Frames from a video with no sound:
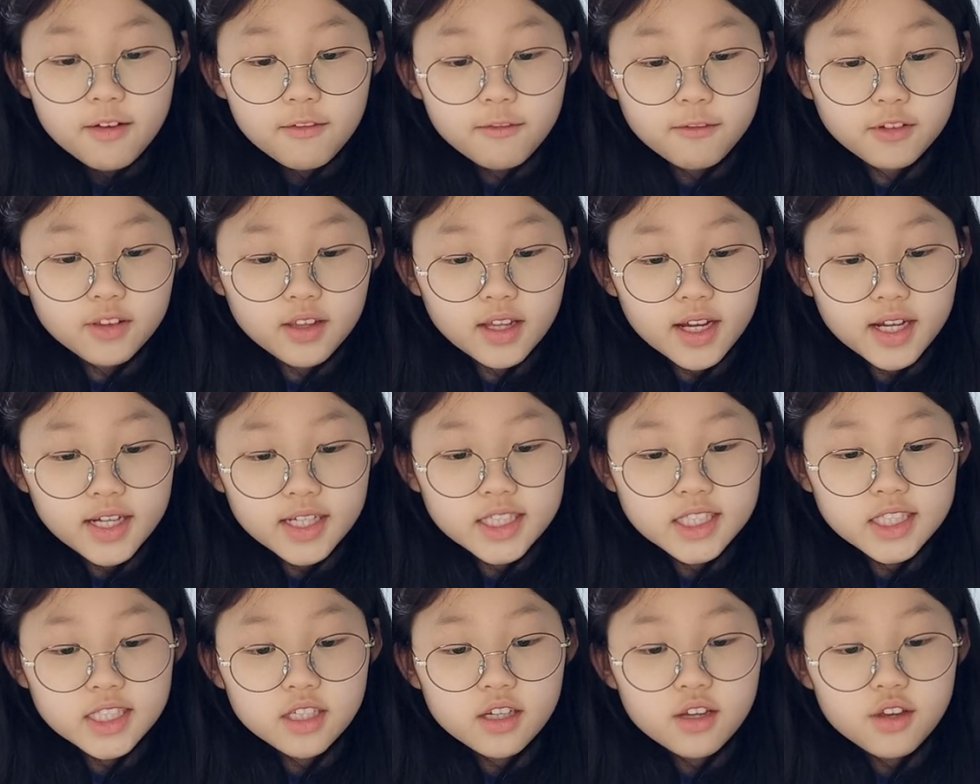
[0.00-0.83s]

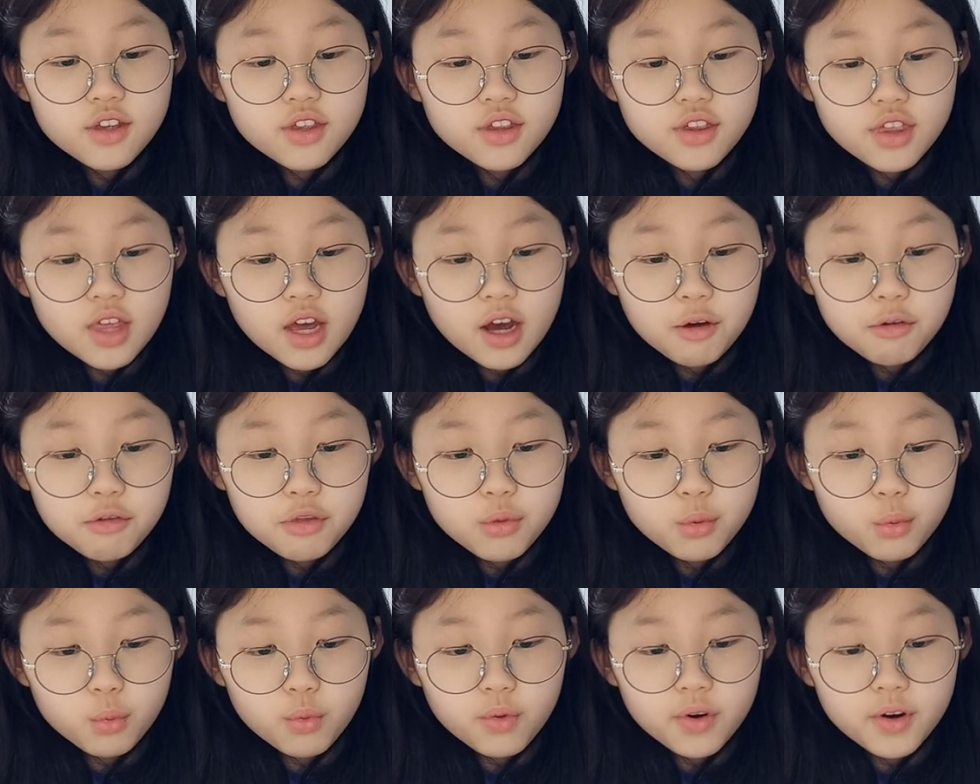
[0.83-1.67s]
flies
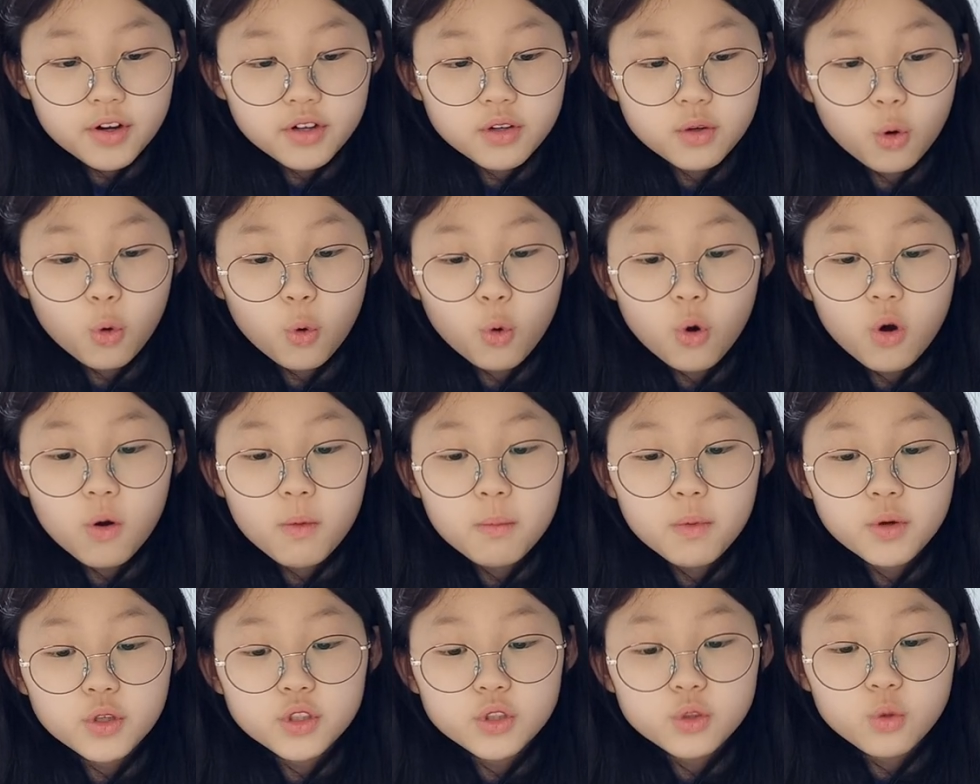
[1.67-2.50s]
southward
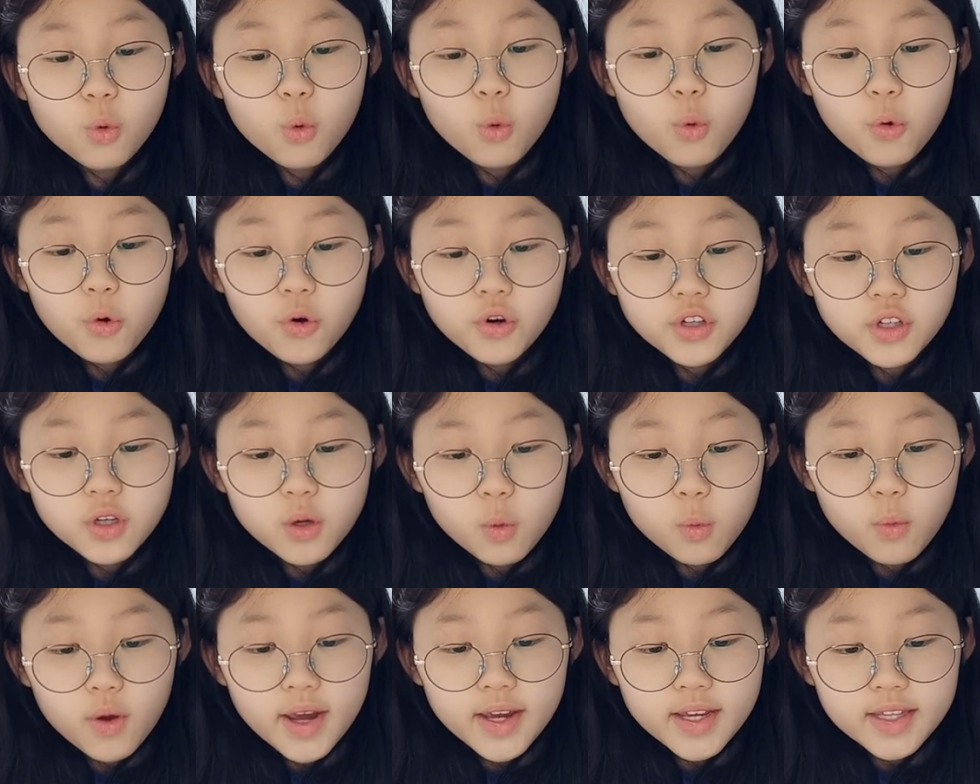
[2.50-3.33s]
almost all the
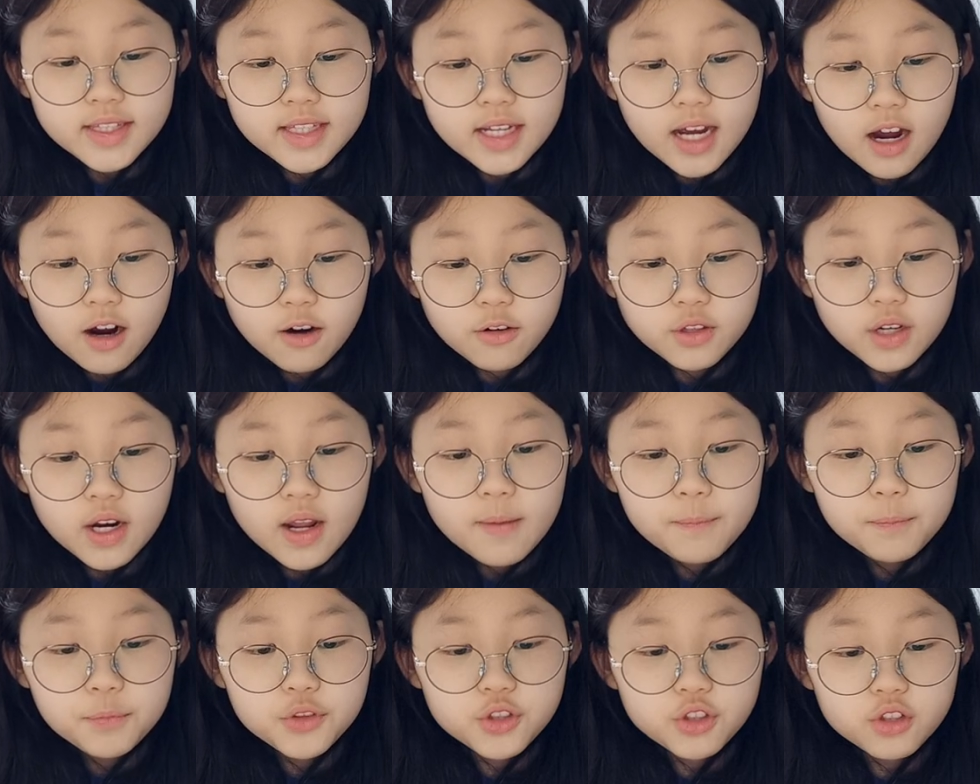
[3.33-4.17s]
way down
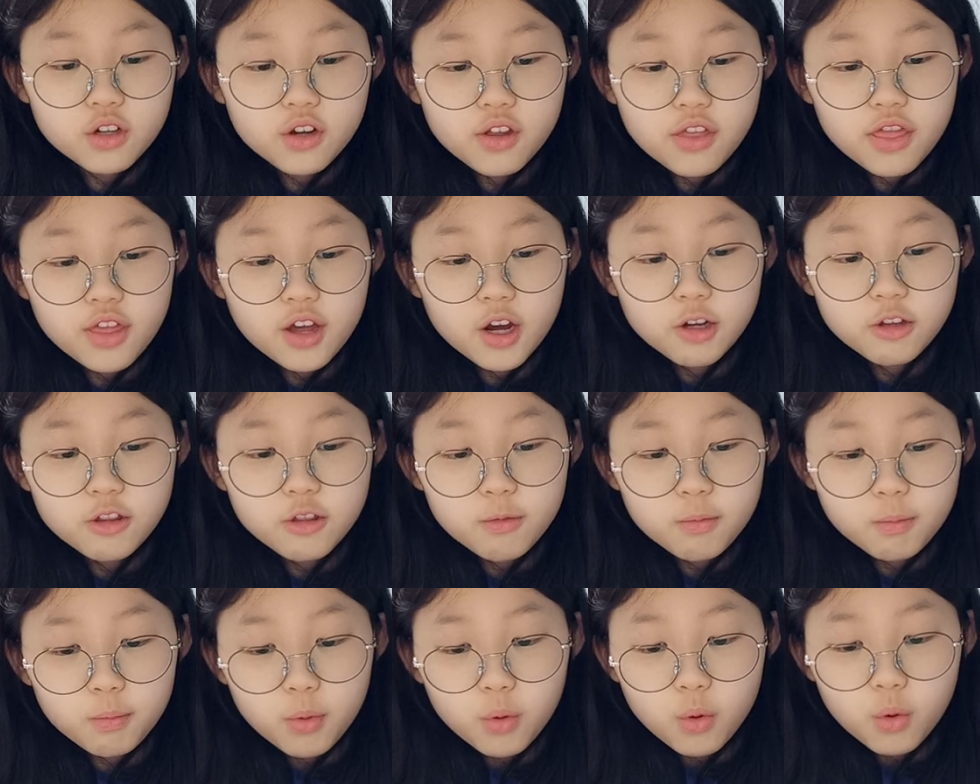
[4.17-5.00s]
to the South
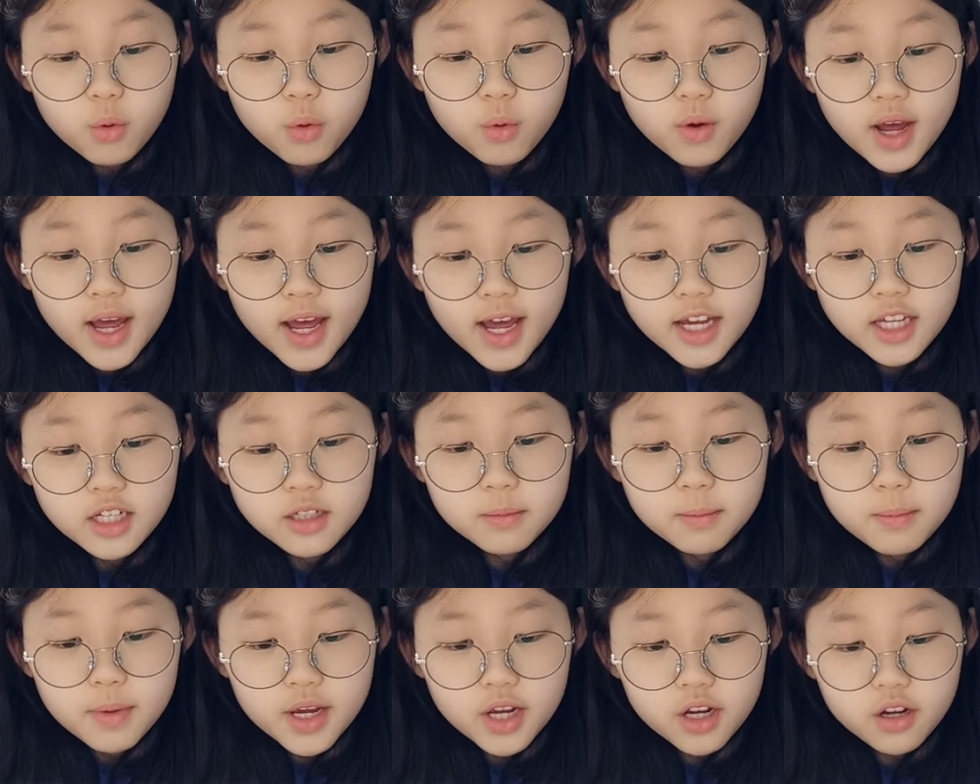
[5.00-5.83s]
Pole
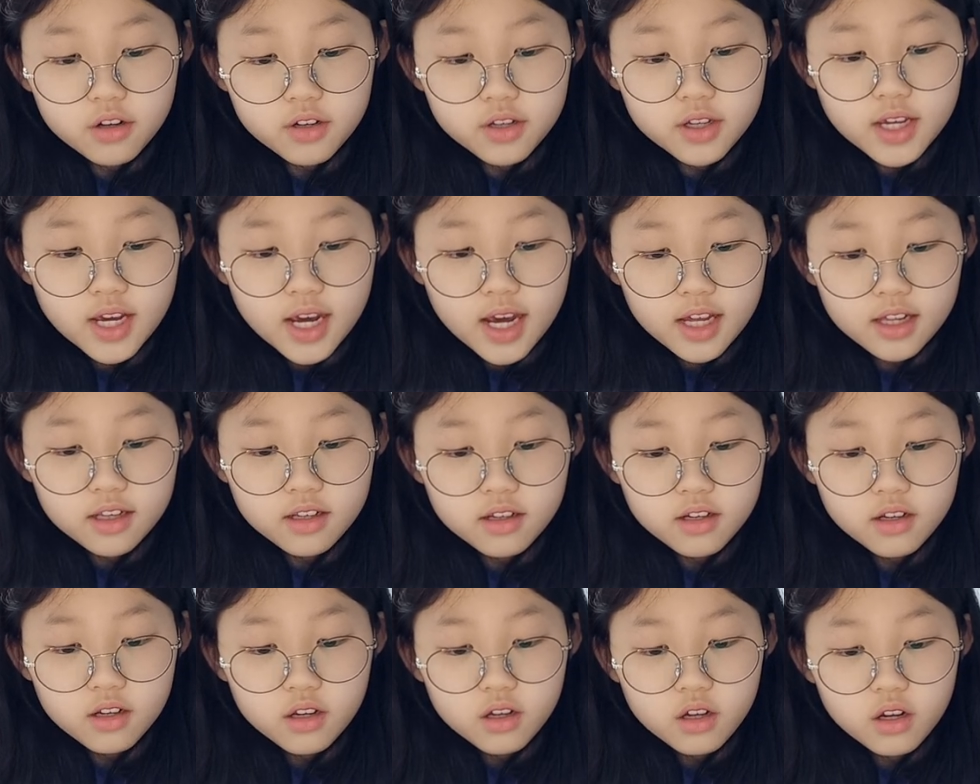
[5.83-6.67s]
and back again.
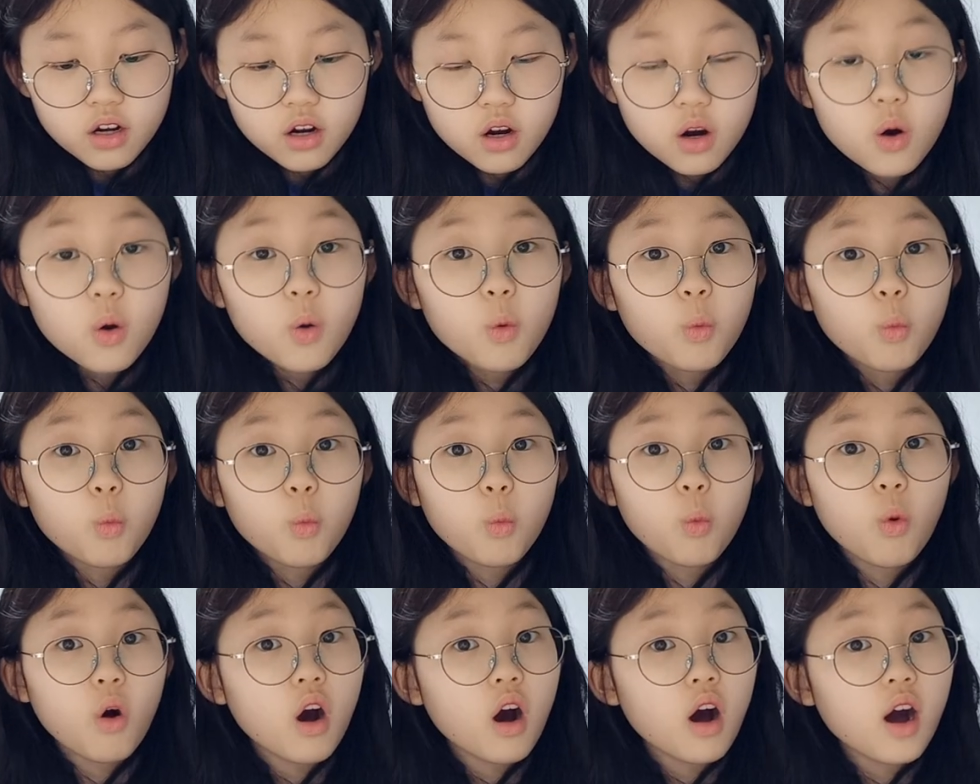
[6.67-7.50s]

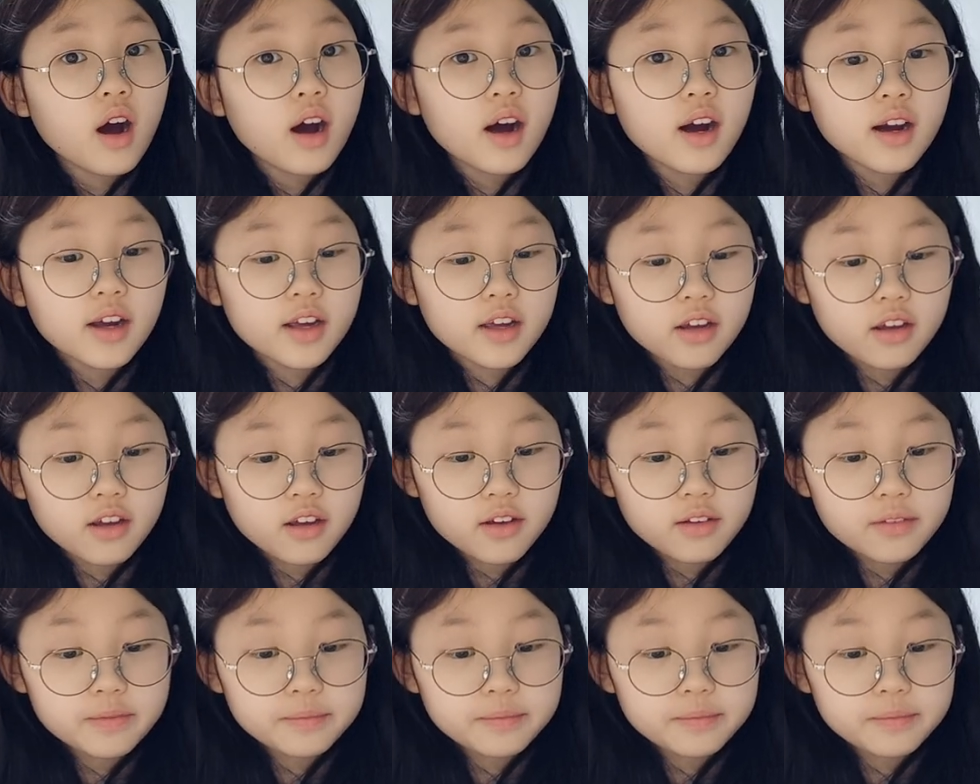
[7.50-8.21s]
Why?